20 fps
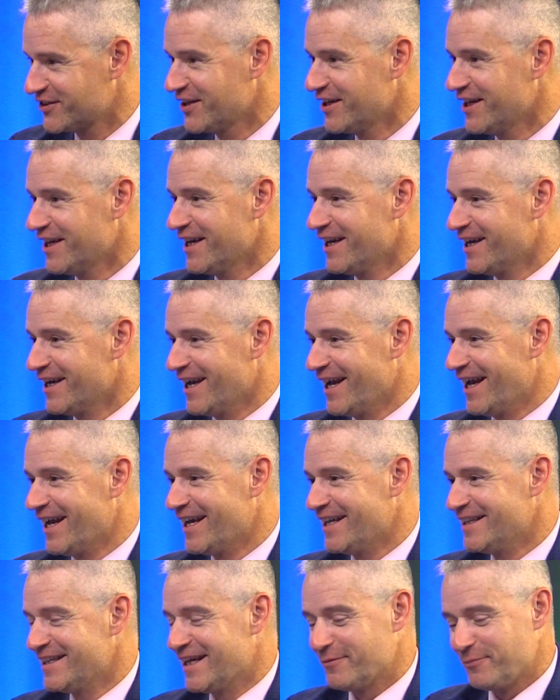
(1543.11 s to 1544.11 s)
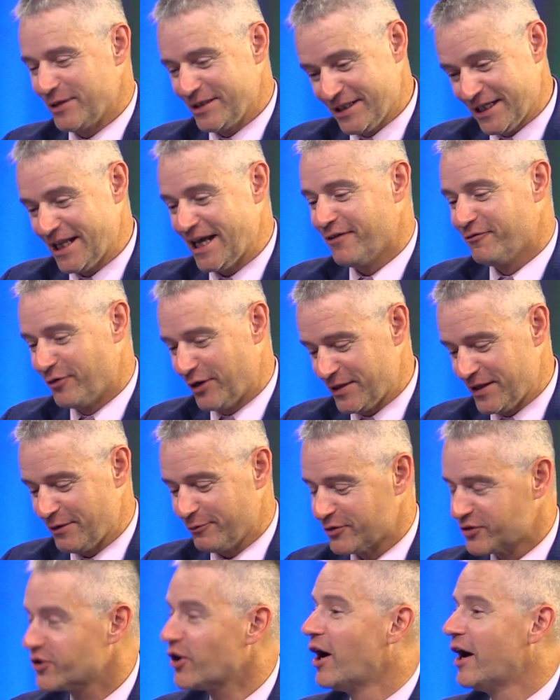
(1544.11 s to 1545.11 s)
Yes, and then we did have one that
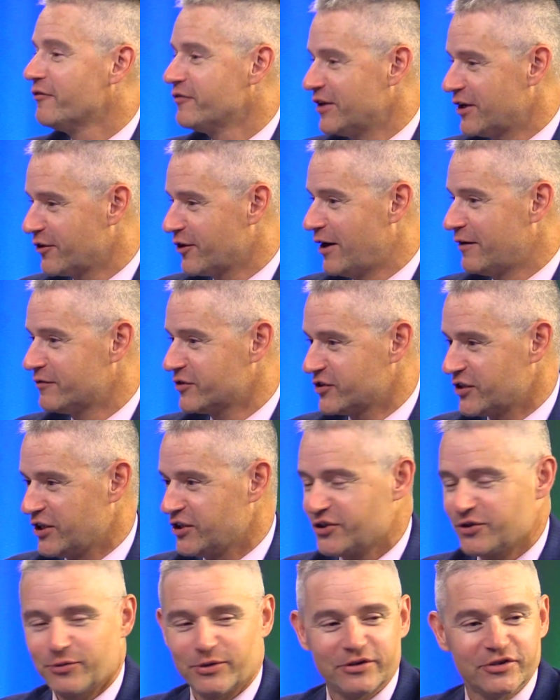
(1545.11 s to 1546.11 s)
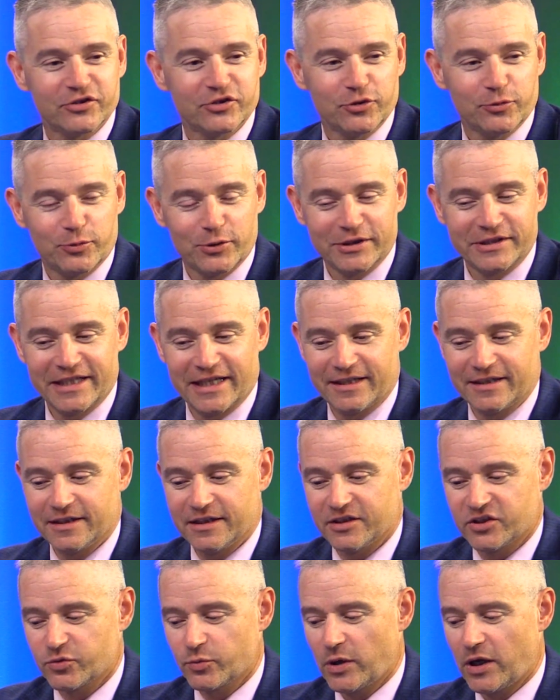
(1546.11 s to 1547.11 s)
was coffee yeah. and conversation with the superintendent yeah.
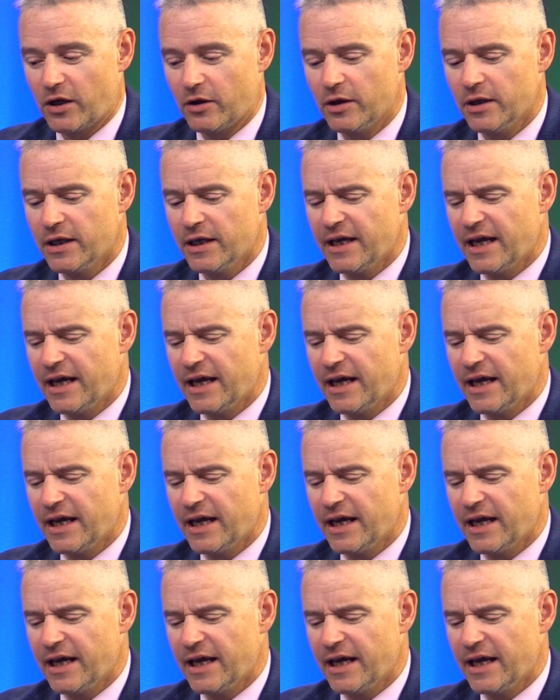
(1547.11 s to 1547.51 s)
as well.